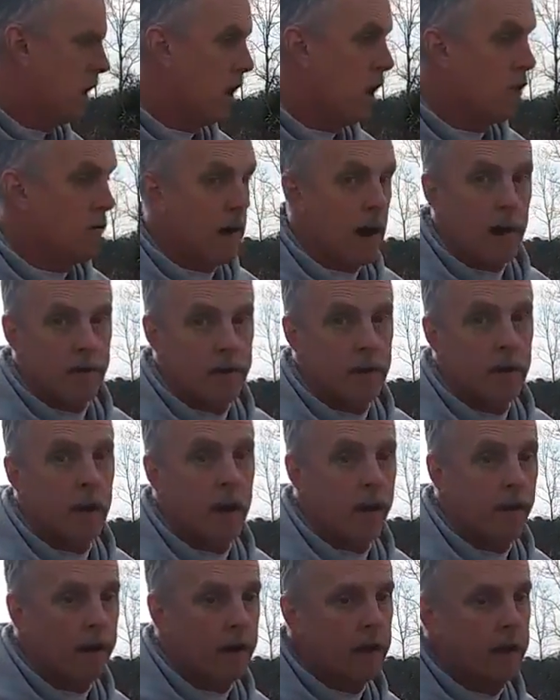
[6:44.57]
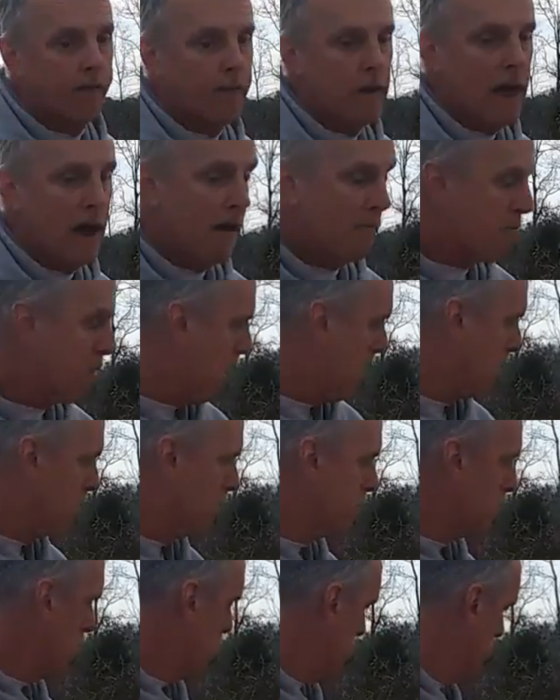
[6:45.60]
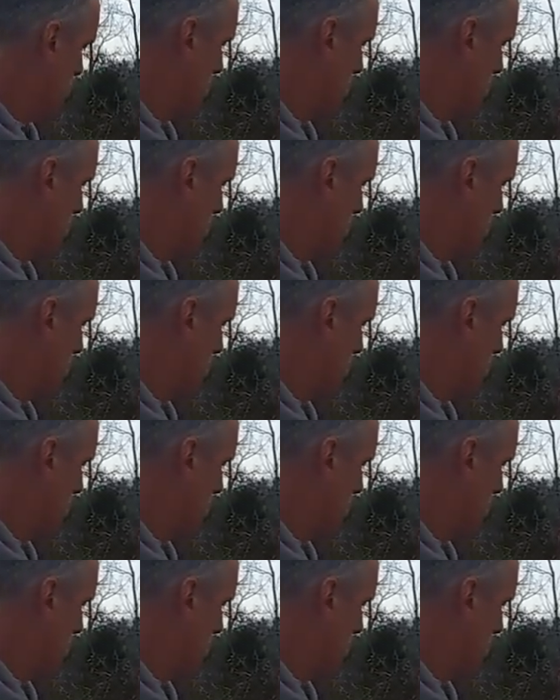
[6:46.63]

around in the area if you have problems with